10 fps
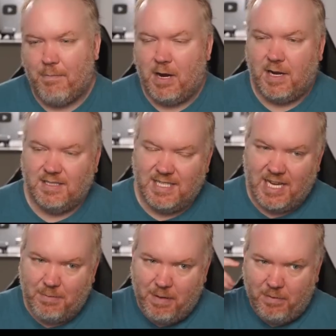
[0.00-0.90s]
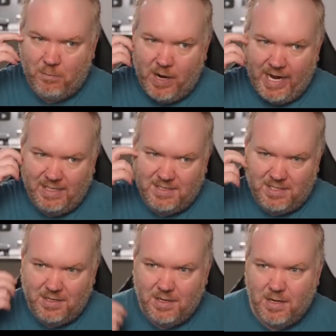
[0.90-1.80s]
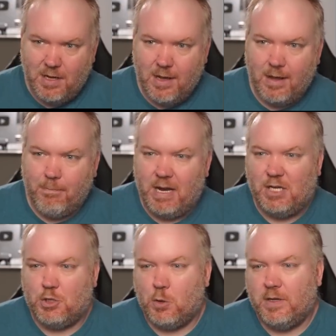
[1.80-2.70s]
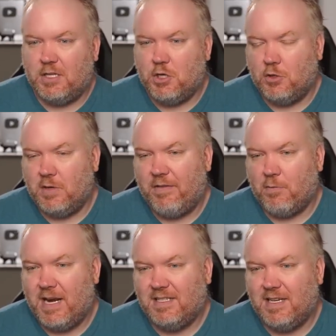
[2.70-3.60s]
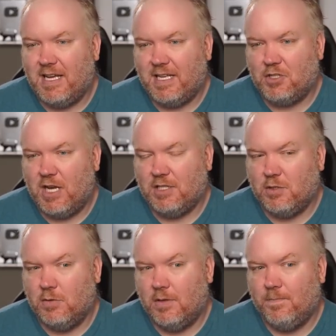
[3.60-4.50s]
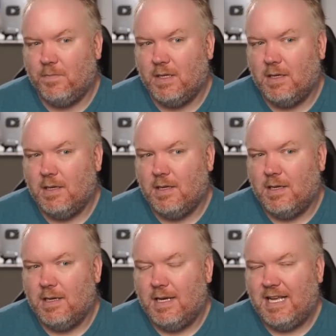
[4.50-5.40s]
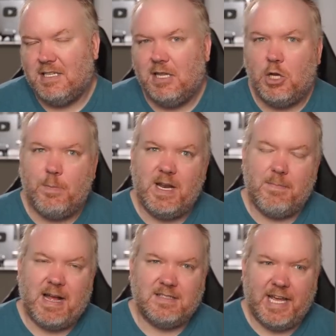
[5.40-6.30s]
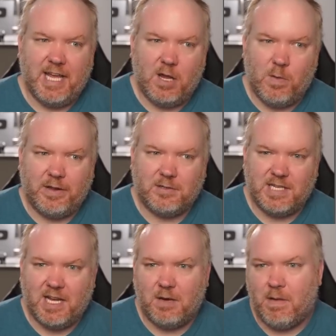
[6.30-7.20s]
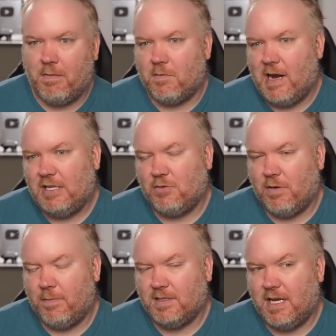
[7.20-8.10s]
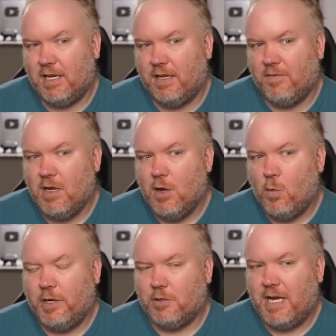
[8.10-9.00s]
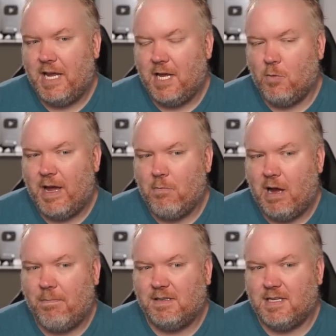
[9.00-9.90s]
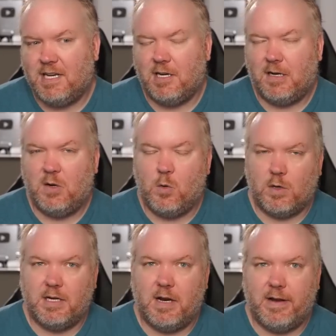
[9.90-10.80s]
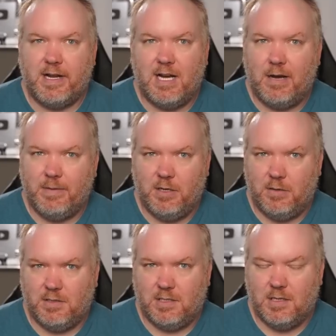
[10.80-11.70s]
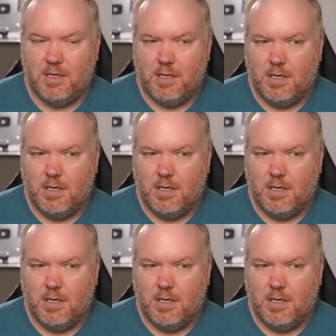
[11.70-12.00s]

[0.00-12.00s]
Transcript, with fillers: American Second Amendment rights, but ensuring that children have the right to not get shot in school. It's a little bit about taking away their Second Amendment rights, Representative, when you're taking away weapons that are in ordinary and common use,